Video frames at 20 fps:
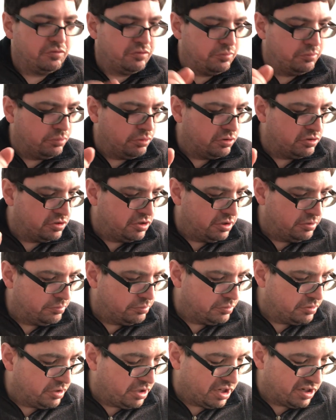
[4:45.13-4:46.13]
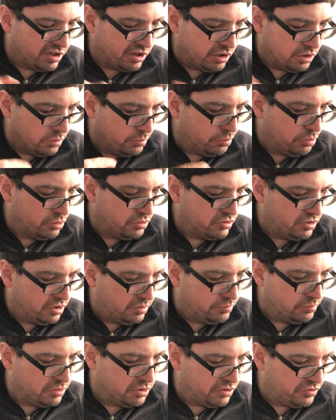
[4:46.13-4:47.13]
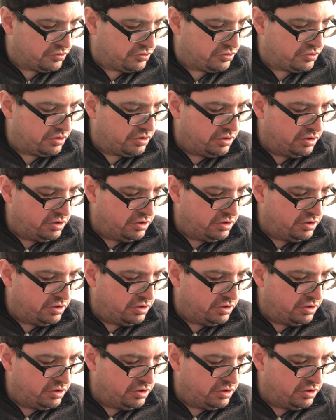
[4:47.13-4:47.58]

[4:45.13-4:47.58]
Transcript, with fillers: from Board Game Bliss,